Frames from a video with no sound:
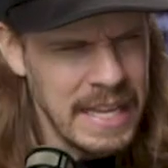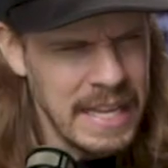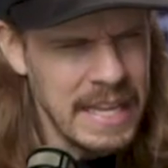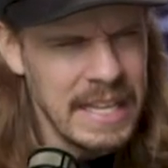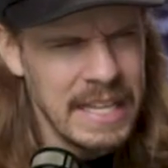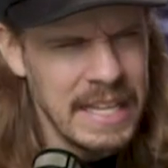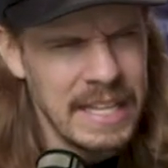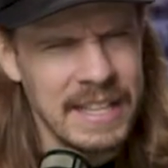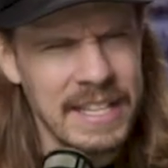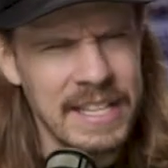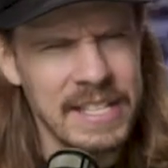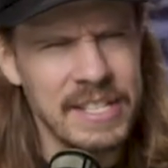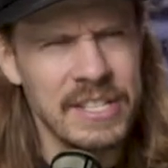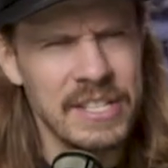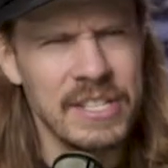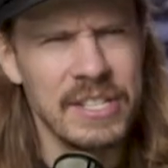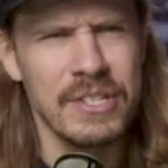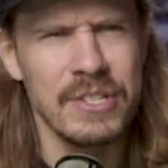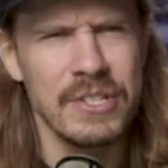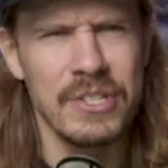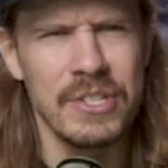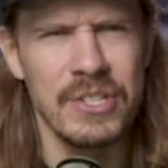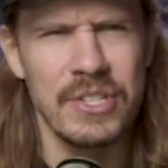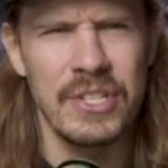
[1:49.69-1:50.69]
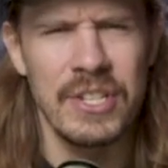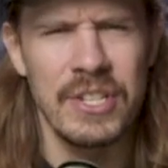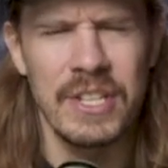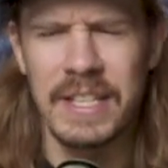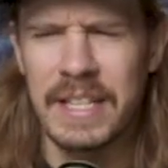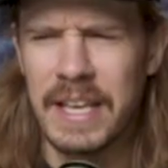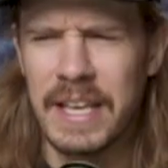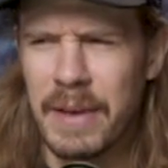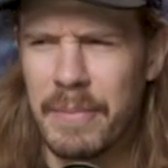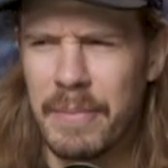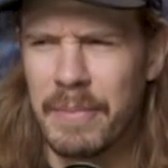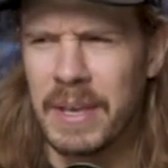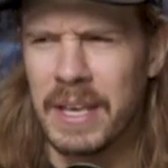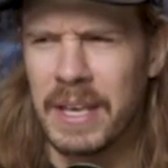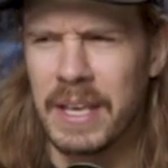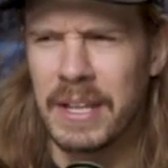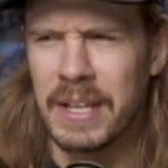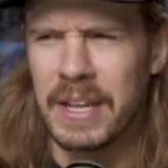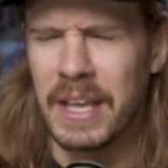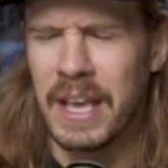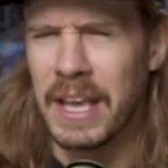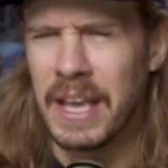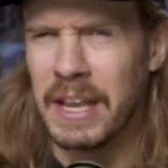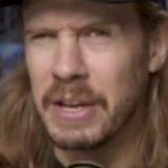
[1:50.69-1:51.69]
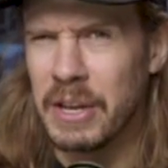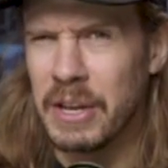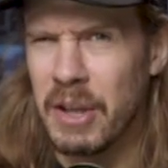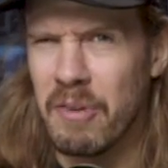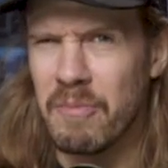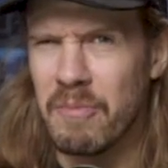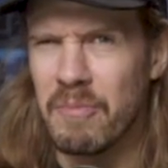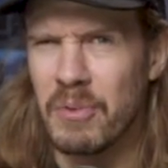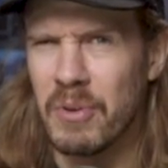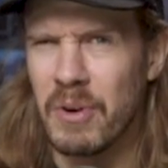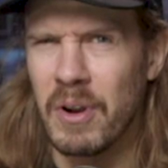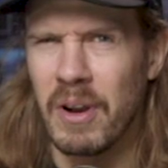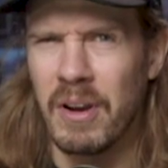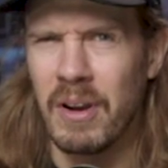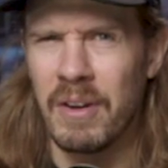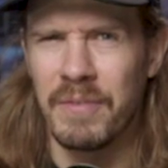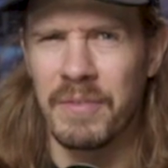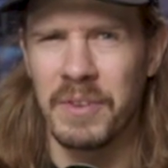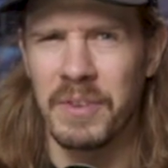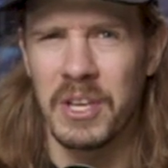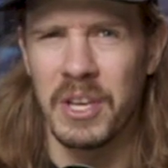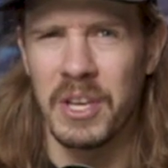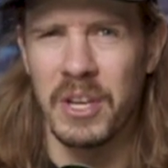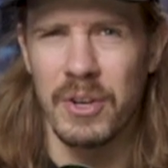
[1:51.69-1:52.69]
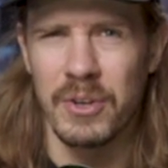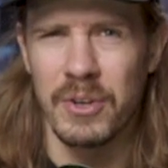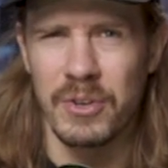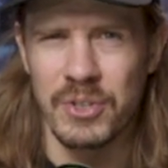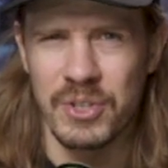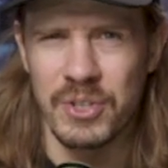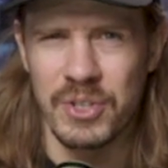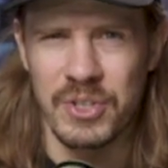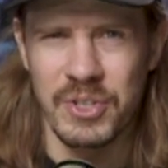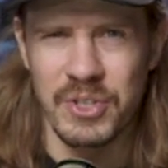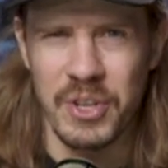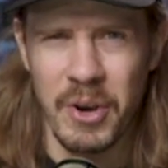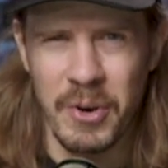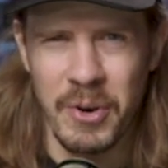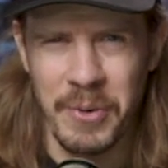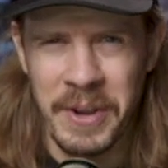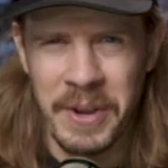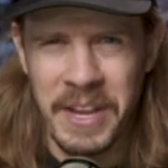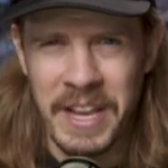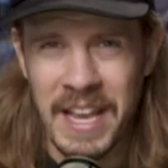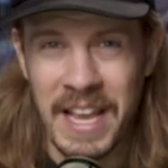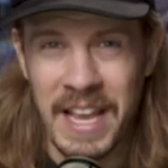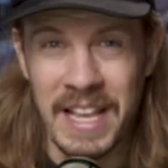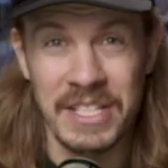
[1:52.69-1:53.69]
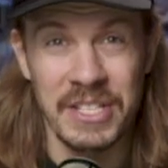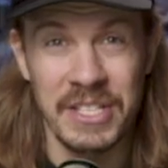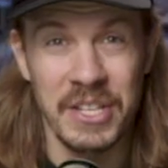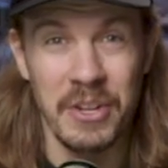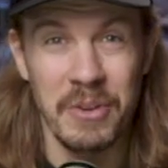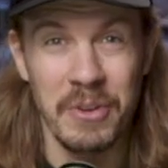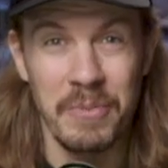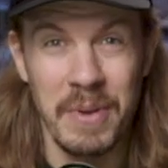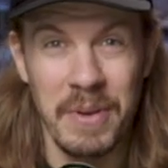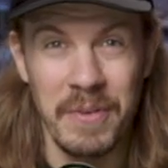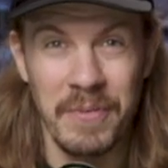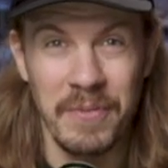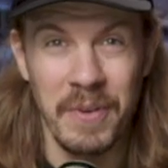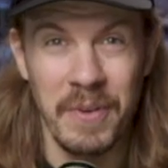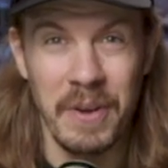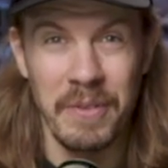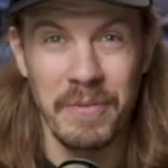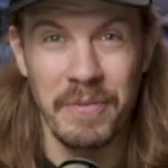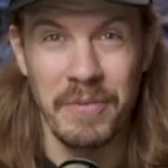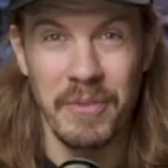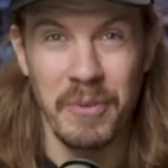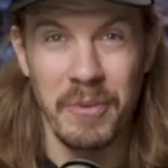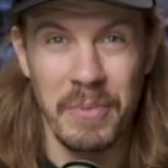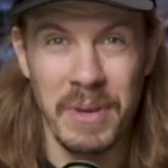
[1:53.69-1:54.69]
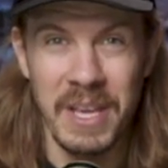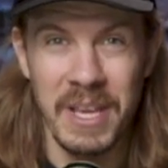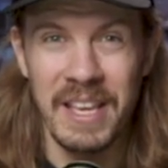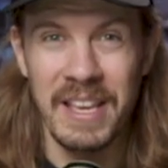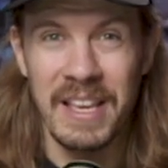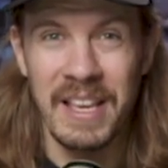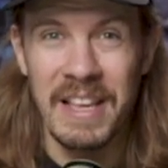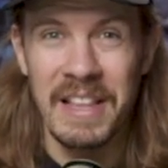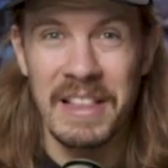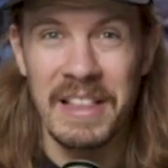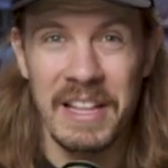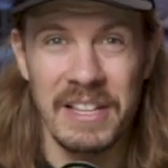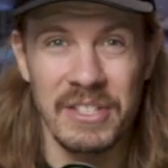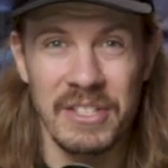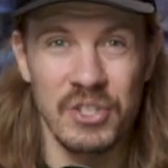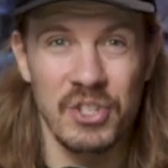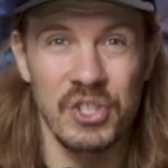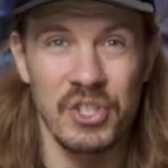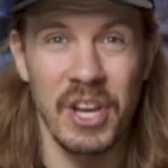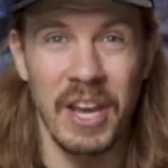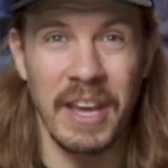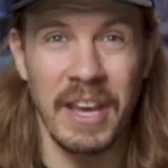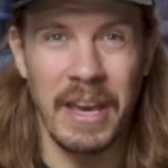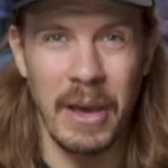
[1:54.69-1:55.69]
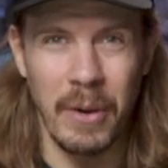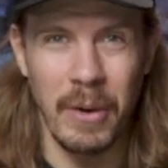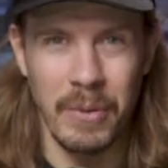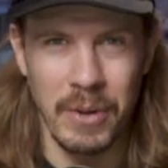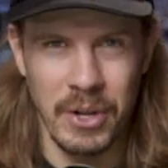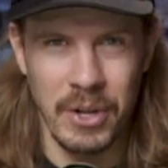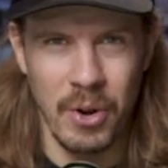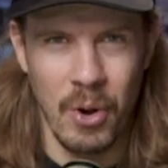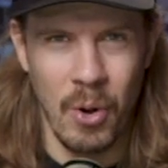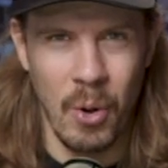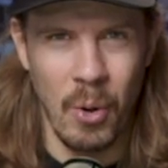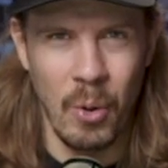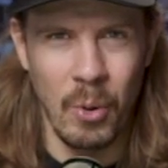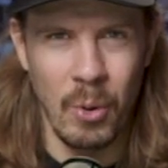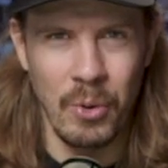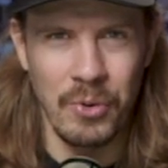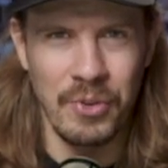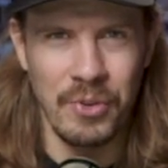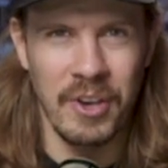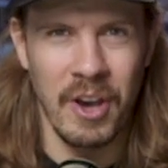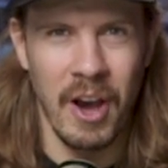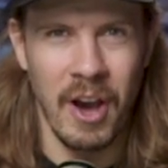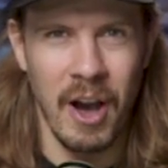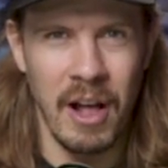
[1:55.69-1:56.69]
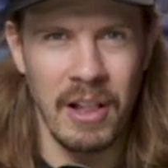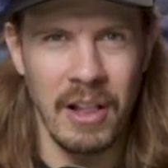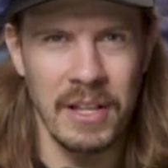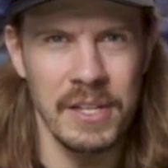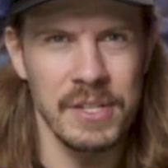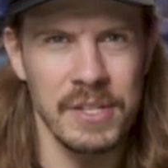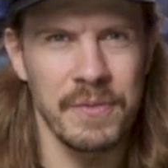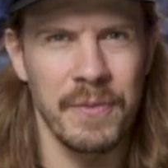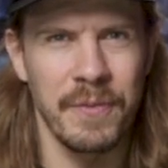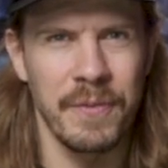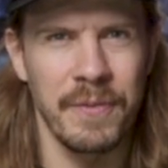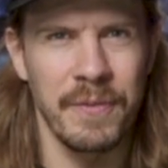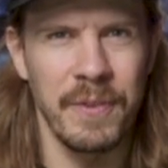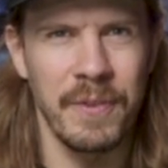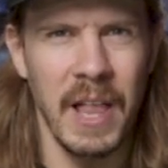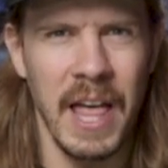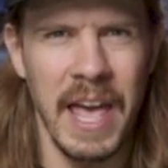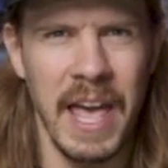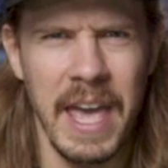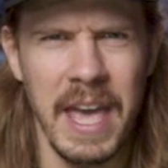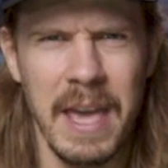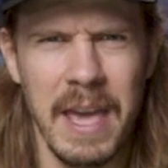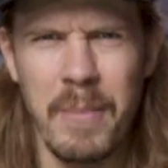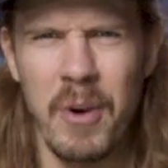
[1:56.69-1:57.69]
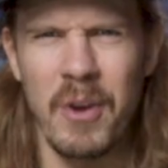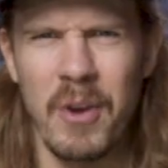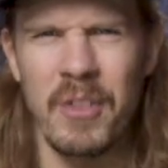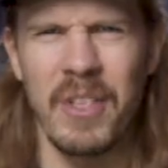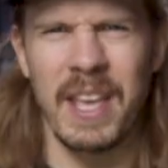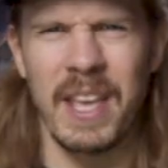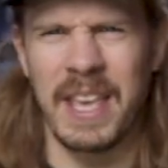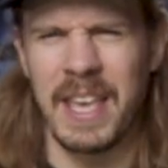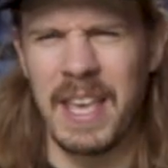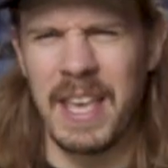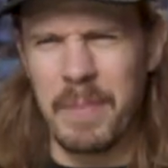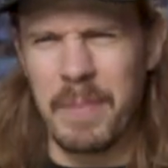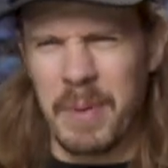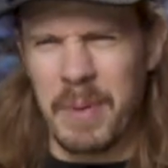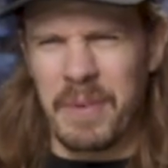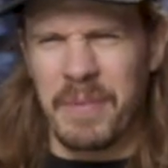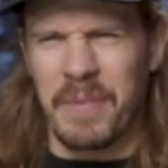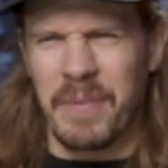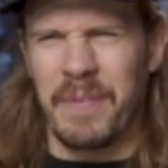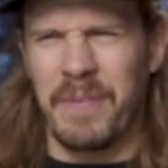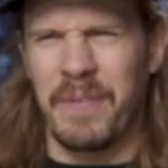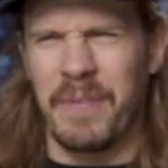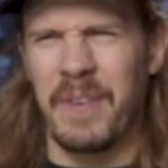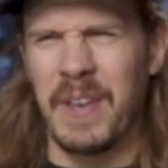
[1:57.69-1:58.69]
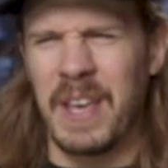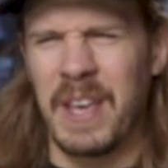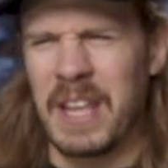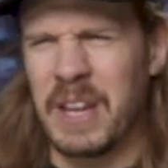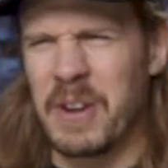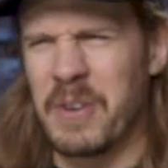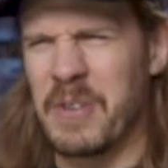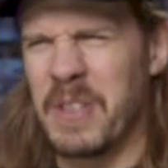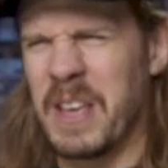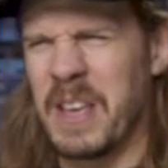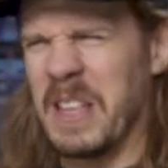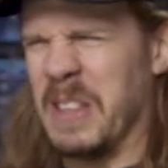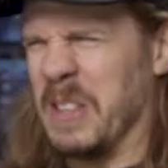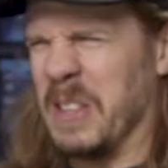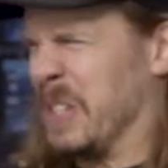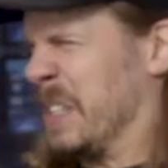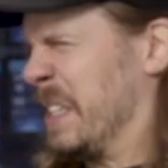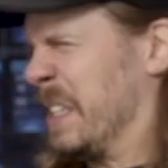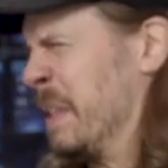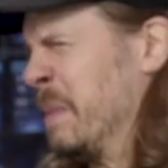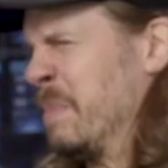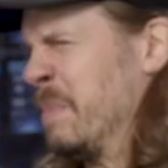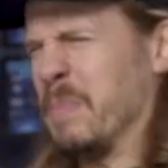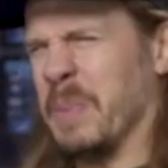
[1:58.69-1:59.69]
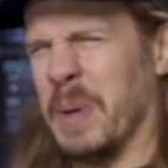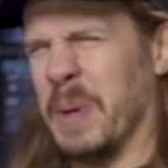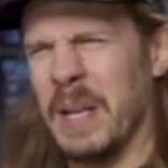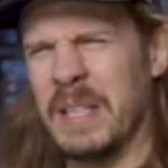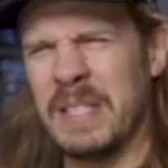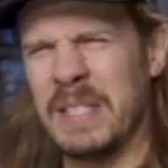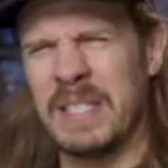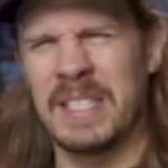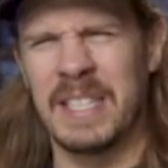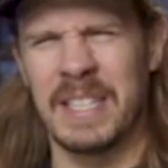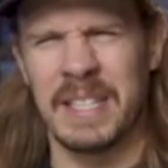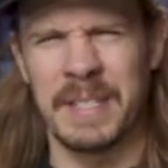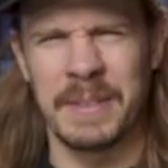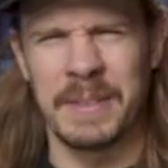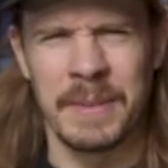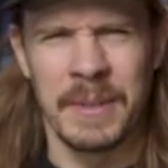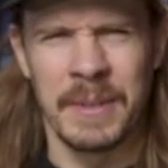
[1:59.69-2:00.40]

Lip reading: listened to them in a number of years, so it's gonna be fun for me. Let's check out an old college flame. Are they keeping fit? Are they looking busted?